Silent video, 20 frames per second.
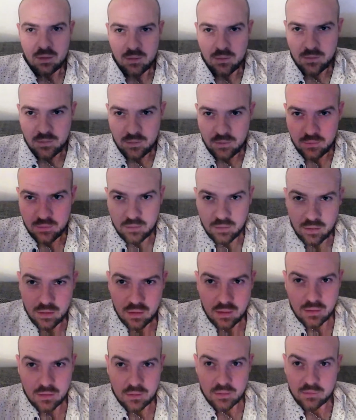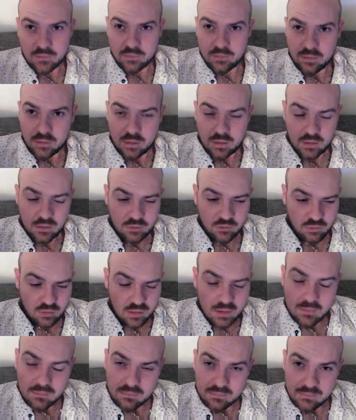So to kind of
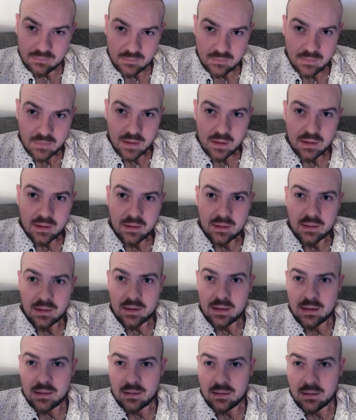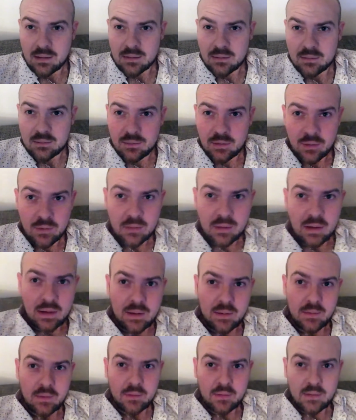try and get that donut
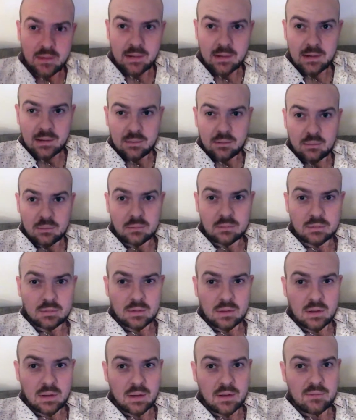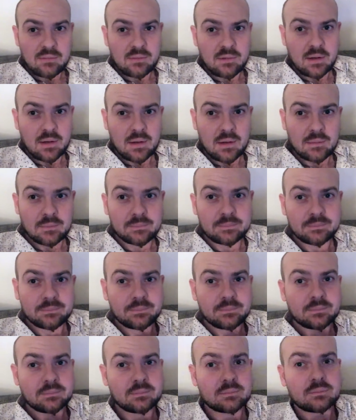area to heal, I've
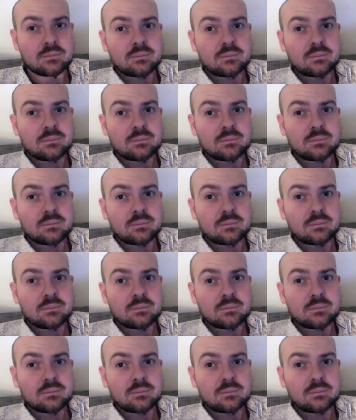been